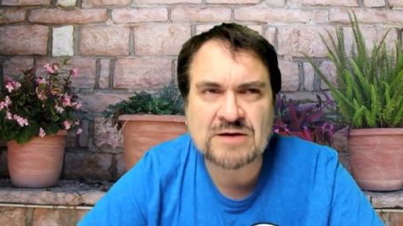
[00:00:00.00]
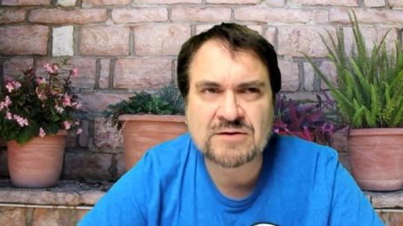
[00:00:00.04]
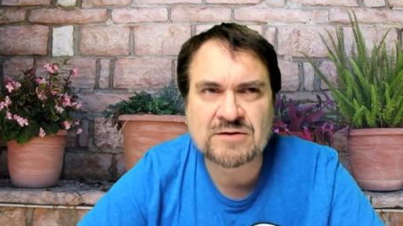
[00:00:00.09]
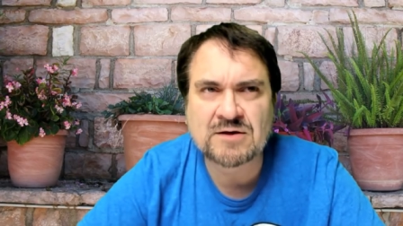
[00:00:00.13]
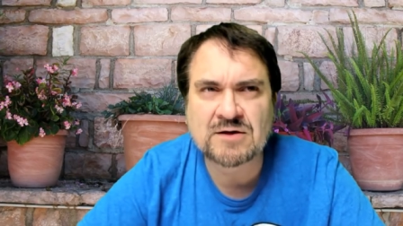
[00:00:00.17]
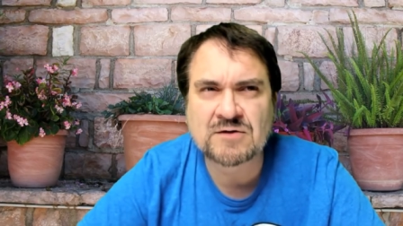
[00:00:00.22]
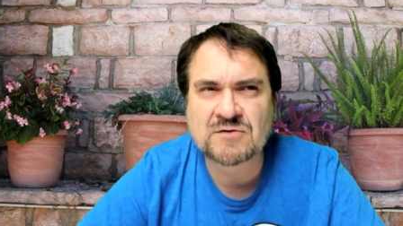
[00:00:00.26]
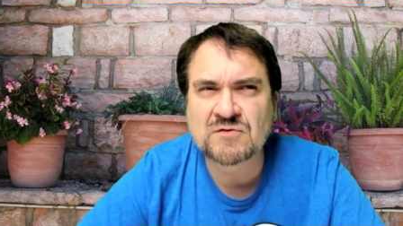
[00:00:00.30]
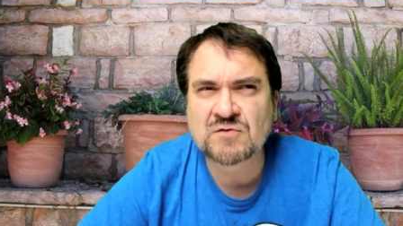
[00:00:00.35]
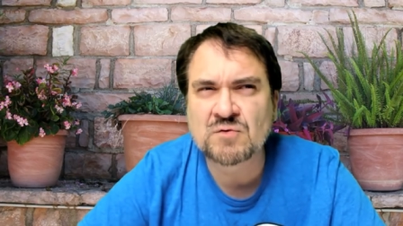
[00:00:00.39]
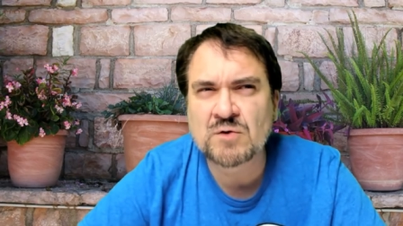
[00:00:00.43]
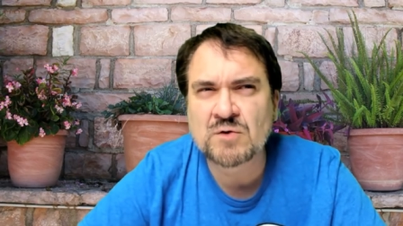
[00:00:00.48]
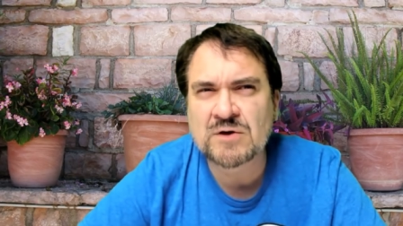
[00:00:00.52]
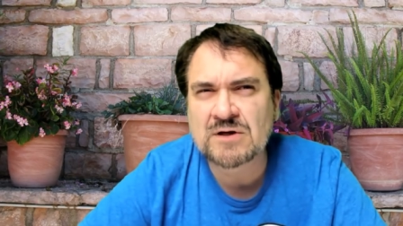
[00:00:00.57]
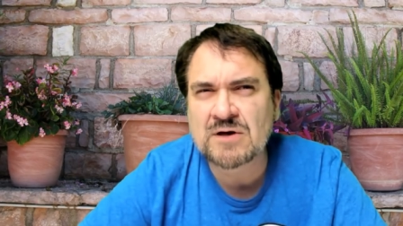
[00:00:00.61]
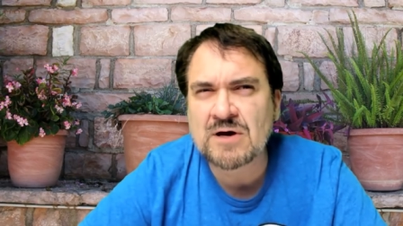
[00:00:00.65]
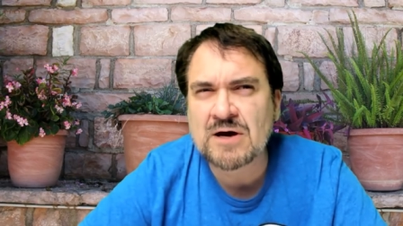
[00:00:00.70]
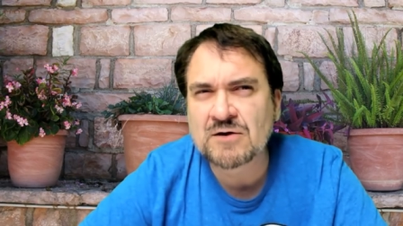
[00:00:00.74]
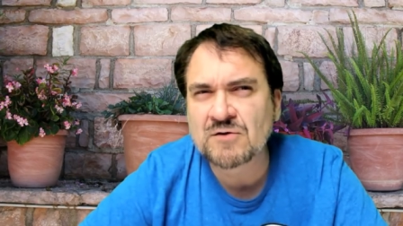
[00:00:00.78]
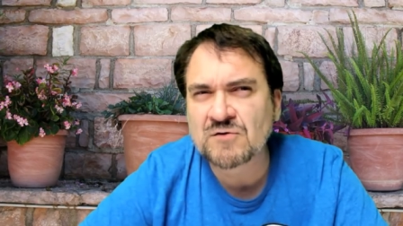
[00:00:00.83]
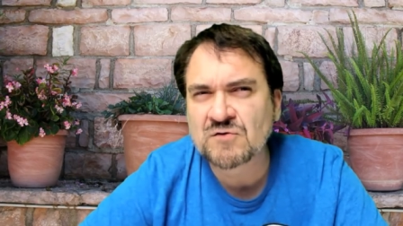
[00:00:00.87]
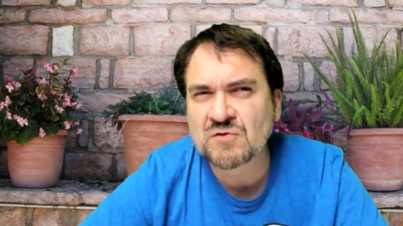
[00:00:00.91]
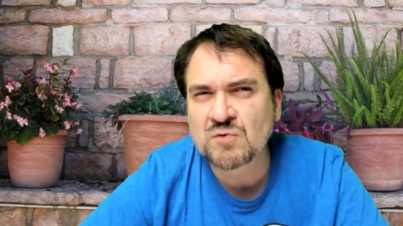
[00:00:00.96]
I think it's
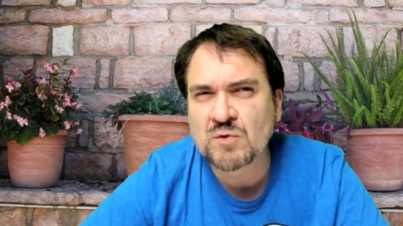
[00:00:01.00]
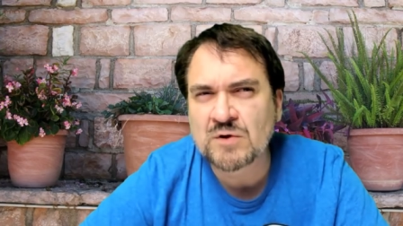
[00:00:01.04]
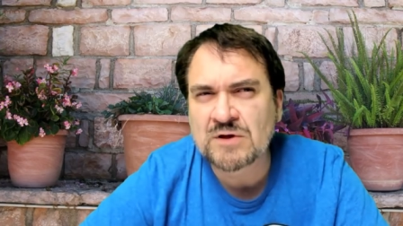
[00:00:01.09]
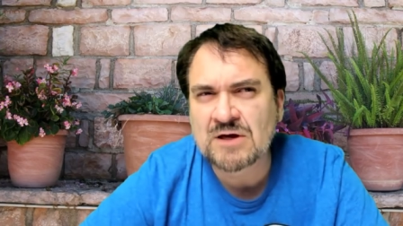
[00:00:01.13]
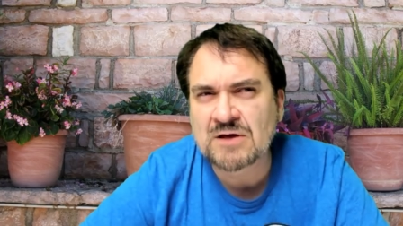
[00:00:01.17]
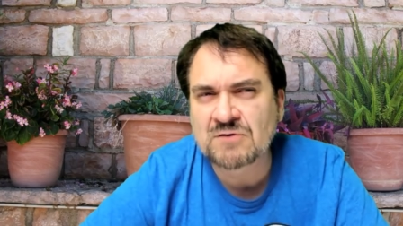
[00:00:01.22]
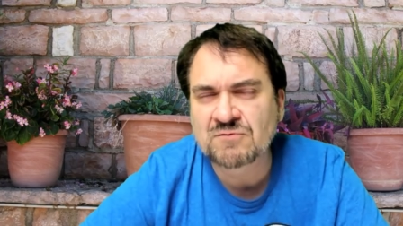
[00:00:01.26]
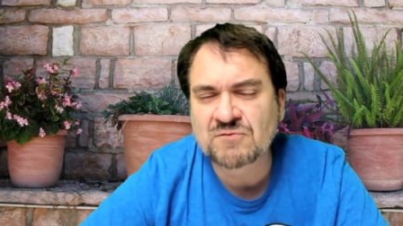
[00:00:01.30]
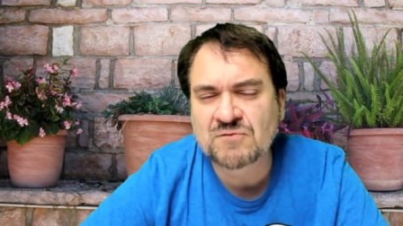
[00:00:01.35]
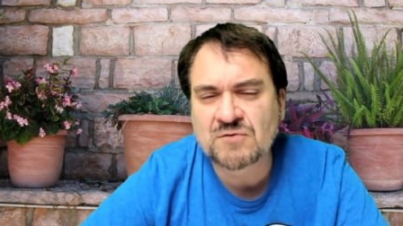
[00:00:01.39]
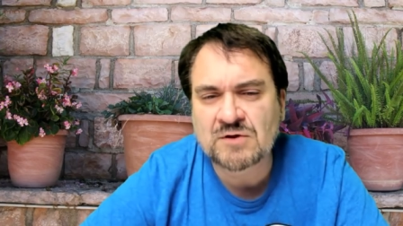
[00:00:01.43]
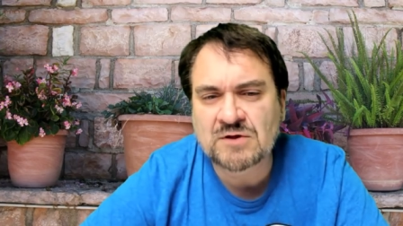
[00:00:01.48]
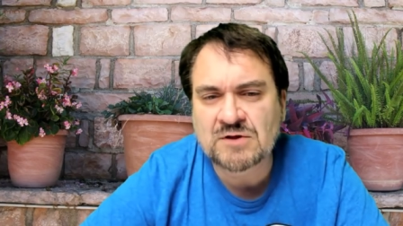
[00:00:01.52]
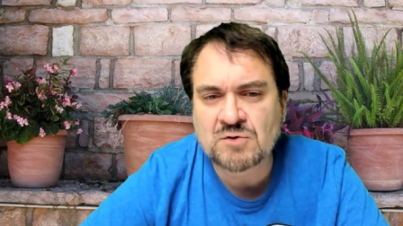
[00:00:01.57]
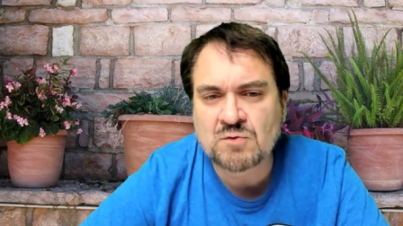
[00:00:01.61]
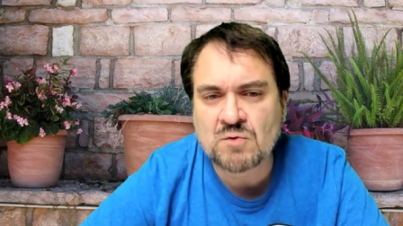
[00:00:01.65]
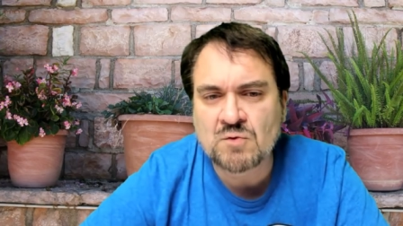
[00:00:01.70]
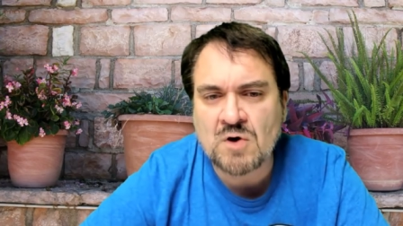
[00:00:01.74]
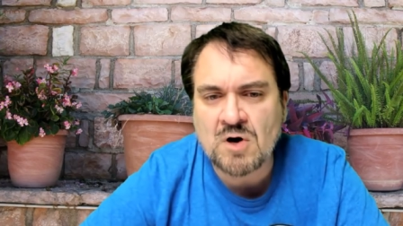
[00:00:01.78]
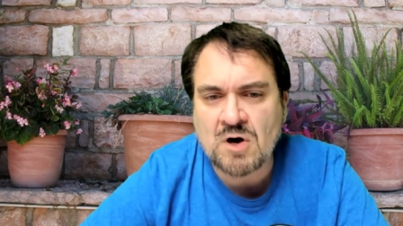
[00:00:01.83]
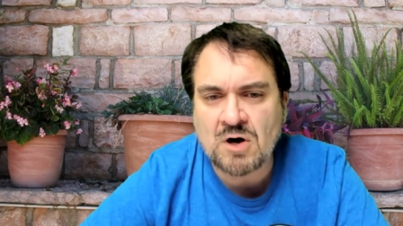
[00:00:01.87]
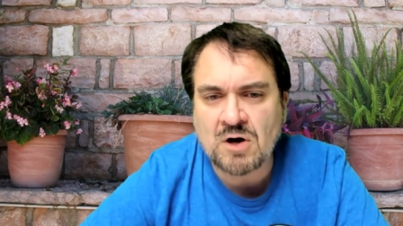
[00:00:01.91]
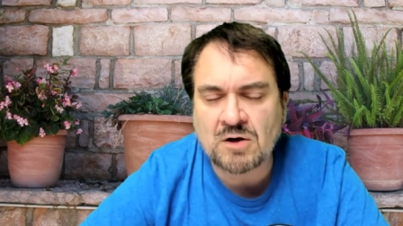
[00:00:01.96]
29 or 28 foot
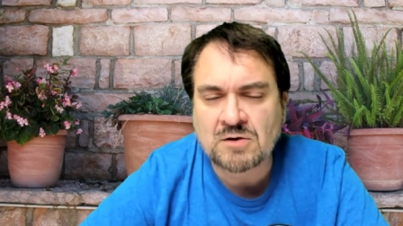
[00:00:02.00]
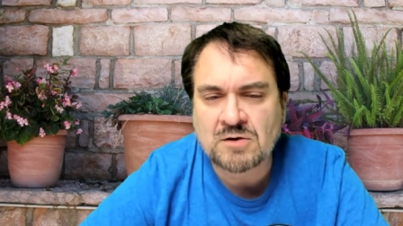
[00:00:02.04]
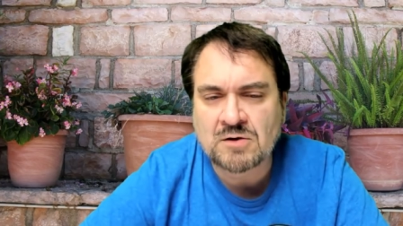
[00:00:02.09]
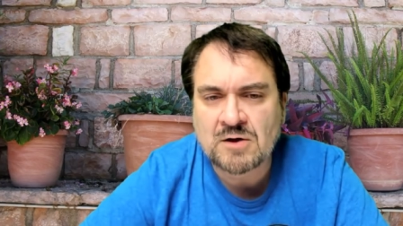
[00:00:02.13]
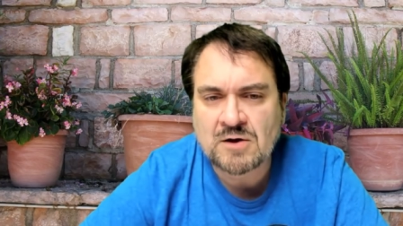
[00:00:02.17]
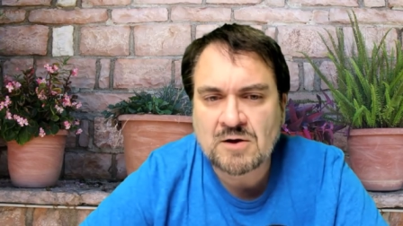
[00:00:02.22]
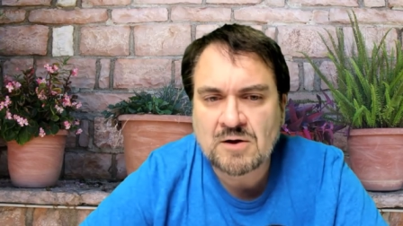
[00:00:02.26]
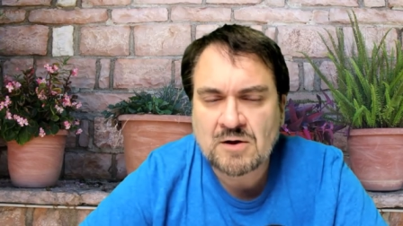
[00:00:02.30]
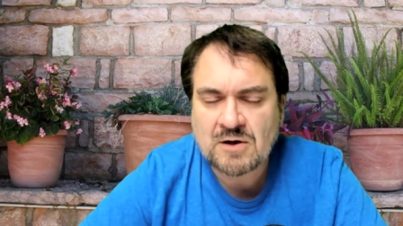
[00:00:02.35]
U-Haul,